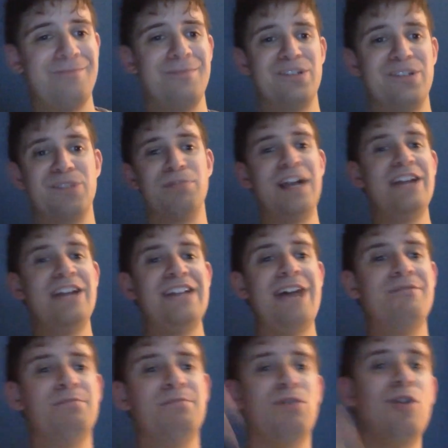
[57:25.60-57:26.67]
So Blair
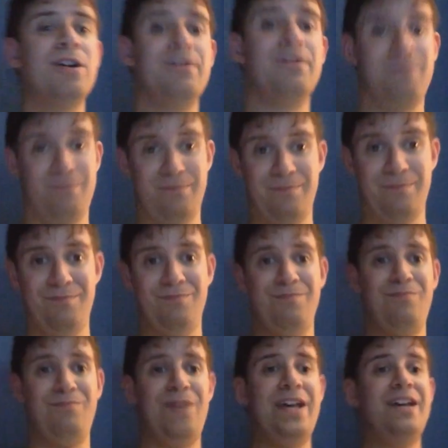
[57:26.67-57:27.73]
Davenport
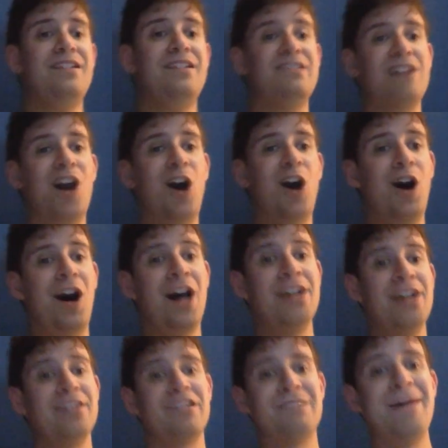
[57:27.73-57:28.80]
is
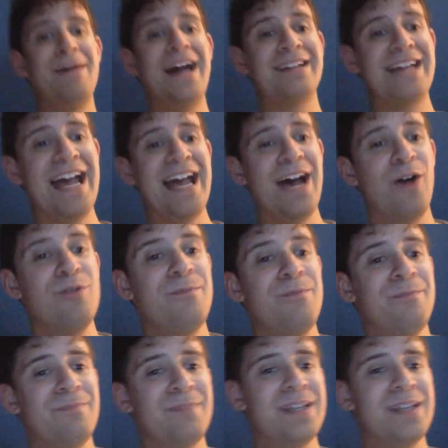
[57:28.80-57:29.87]
on SmackDown.
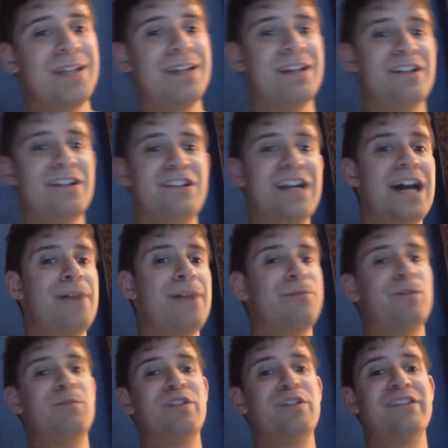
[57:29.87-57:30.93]
She got up
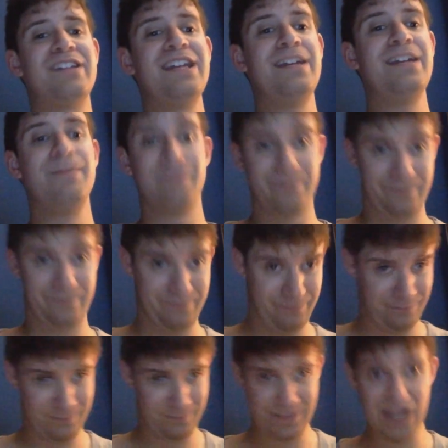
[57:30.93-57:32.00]
from her seat.
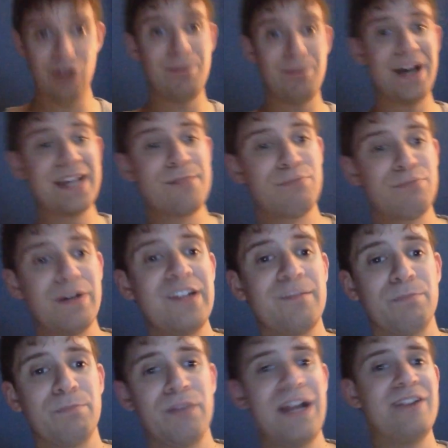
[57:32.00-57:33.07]
Everybody embraced
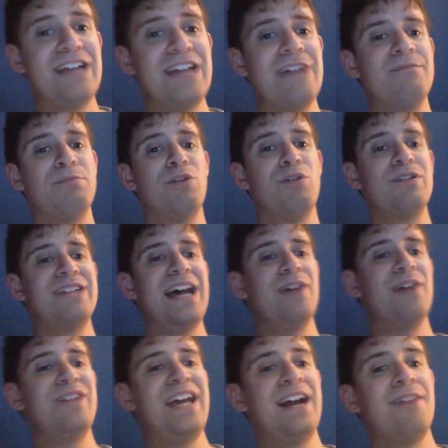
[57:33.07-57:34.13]
Blair Davenport
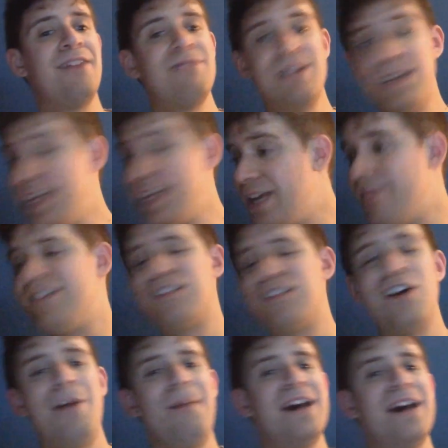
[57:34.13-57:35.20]
down there, even
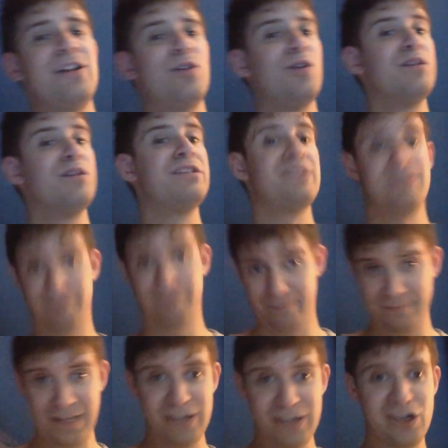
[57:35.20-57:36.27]
Shawn Michaels.
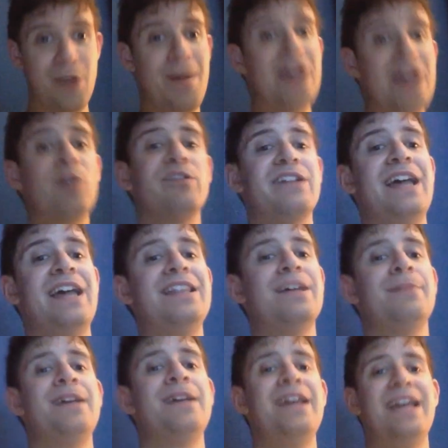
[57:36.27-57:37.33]
And Shawn Michaels end
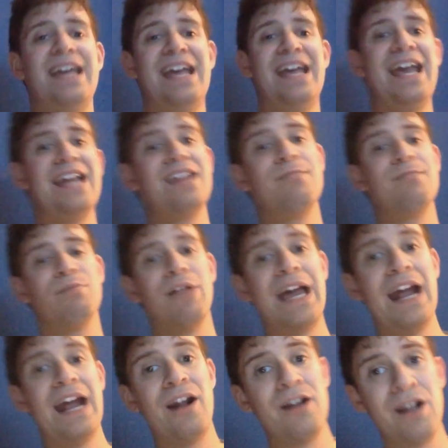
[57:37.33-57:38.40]
up handing
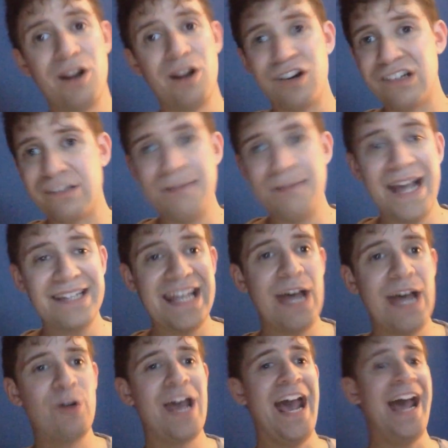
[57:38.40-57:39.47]
Blair her
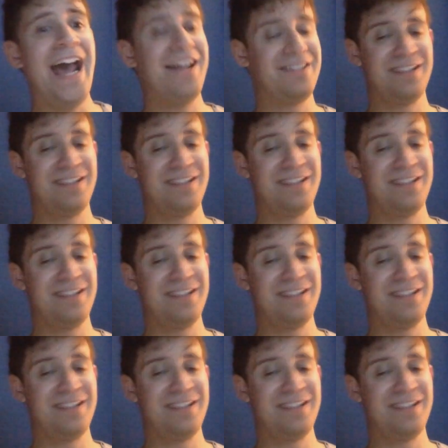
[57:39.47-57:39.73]
SmackDown hat.